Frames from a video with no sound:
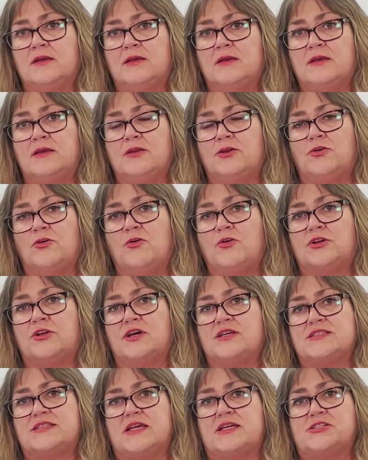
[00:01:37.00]
Your
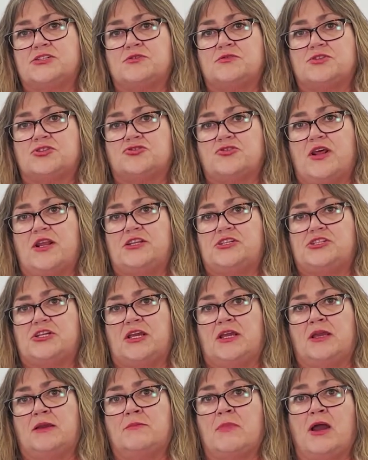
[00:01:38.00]
organisational
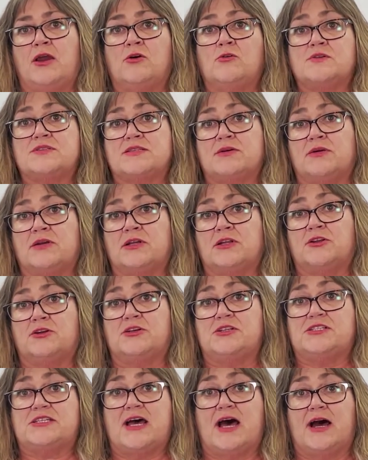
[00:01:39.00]
strategy may also
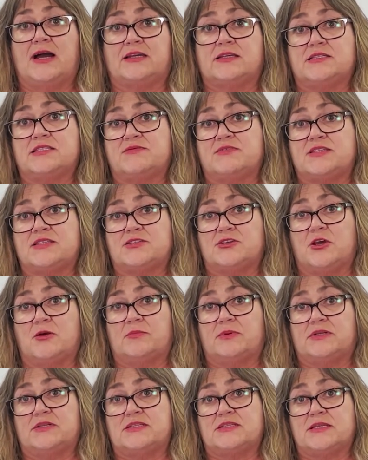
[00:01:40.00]
include targets for
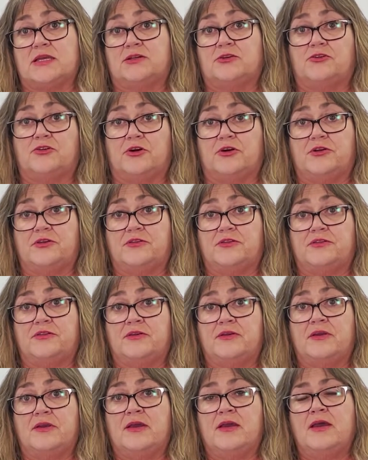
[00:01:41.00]
surplus and growth,
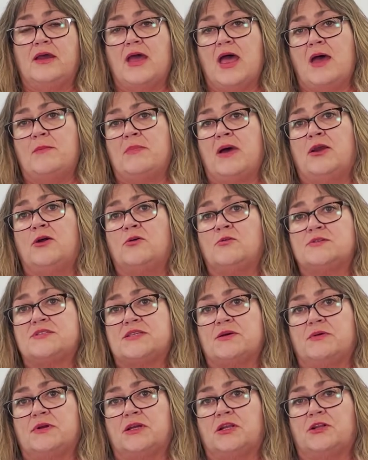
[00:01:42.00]
and may
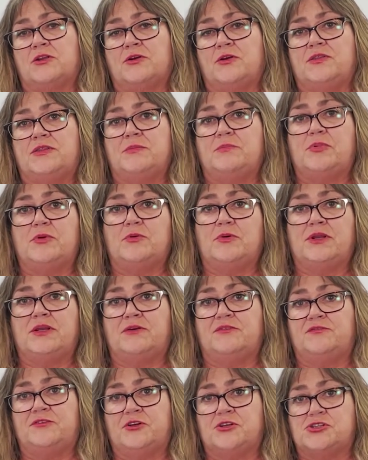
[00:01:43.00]
also include the building
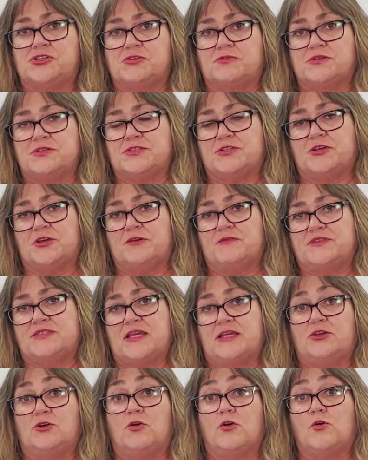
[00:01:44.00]
of future reserves
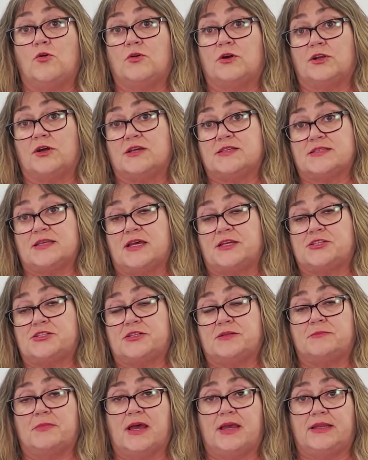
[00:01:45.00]
that your
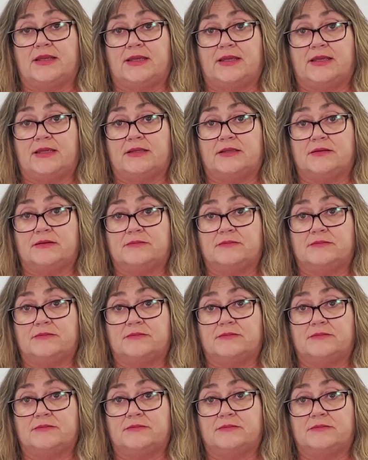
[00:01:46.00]
organisation may need.